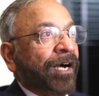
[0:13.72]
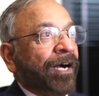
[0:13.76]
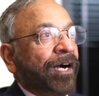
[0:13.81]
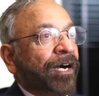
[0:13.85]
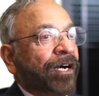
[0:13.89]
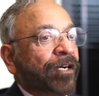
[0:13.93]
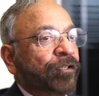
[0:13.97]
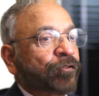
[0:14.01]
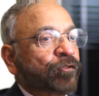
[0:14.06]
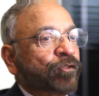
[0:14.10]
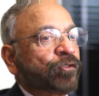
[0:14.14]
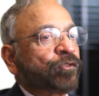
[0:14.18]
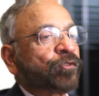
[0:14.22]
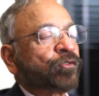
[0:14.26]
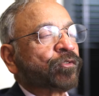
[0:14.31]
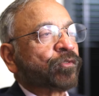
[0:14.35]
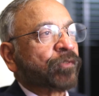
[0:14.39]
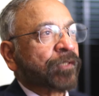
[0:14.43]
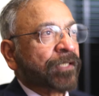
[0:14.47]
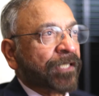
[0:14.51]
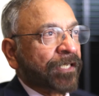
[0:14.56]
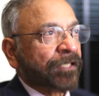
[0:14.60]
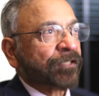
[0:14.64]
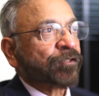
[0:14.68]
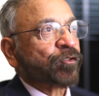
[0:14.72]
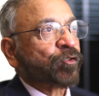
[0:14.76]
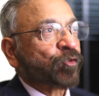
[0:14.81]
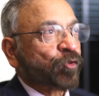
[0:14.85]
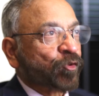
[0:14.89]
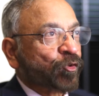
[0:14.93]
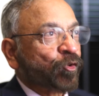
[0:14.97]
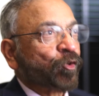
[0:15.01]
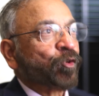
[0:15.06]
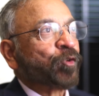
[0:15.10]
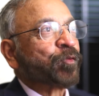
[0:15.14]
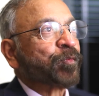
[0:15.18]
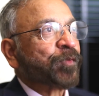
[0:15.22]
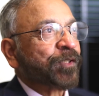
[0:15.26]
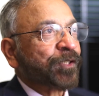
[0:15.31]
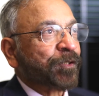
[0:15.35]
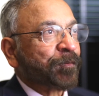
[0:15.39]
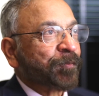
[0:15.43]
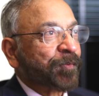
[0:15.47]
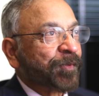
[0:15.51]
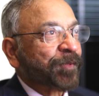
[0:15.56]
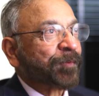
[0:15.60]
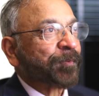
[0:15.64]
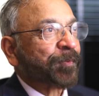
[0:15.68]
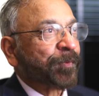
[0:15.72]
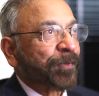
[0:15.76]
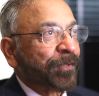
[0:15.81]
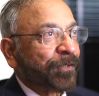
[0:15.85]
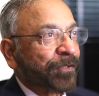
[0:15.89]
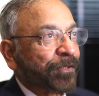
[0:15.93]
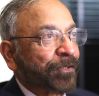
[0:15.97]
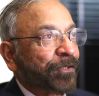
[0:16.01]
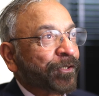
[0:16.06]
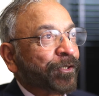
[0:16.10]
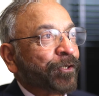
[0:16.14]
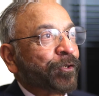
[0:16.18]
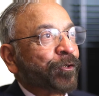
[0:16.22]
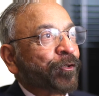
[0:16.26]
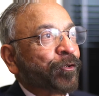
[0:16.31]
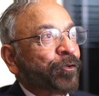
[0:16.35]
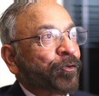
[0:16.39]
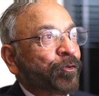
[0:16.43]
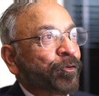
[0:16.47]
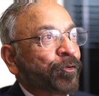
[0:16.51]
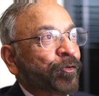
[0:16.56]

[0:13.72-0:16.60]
How do you get so many people